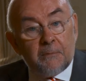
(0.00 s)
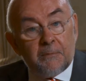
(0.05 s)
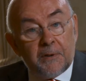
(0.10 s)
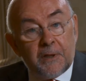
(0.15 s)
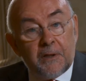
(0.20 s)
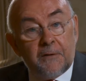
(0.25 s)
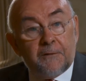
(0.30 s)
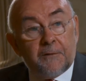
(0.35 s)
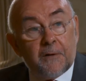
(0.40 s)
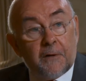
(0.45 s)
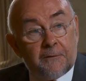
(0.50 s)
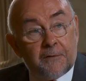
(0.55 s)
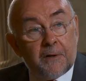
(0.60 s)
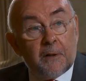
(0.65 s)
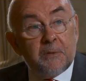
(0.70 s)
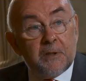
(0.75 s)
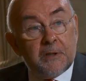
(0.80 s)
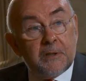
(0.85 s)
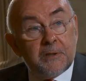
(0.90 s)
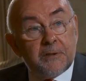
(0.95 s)
brief
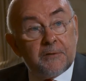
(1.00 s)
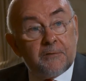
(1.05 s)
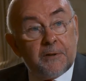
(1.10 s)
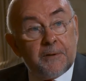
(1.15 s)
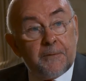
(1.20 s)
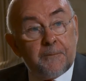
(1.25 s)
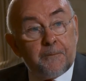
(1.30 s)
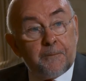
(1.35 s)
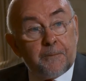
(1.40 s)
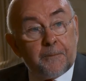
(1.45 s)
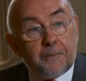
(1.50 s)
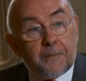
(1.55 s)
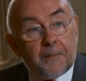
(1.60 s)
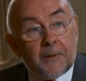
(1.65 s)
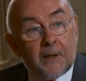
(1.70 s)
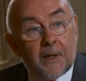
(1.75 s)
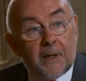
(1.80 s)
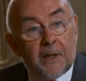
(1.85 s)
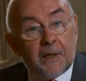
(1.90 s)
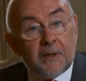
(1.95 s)
from industry,
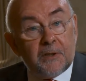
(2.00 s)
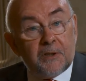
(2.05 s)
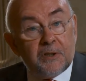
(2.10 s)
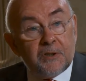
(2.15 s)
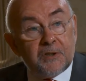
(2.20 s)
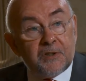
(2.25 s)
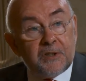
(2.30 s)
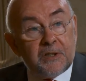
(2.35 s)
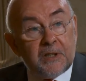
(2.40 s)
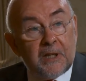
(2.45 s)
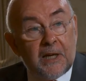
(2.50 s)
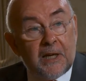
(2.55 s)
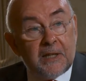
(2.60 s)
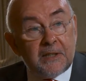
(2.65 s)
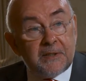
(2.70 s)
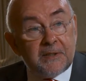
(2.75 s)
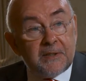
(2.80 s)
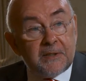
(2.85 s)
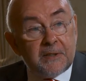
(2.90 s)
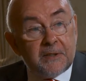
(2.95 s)
just
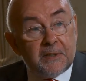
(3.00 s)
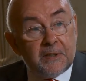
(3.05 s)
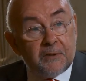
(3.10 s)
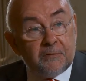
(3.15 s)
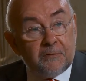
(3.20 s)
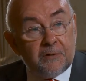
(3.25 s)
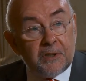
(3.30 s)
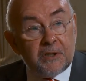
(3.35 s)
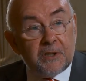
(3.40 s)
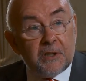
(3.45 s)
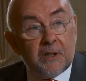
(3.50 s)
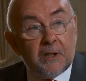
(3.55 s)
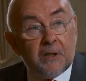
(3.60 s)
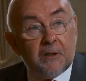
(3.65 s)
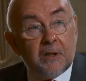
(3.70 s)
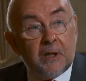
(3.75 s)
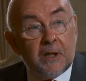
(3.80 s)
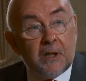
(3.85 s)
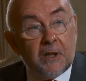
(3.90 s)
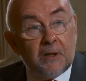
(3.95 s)
as the original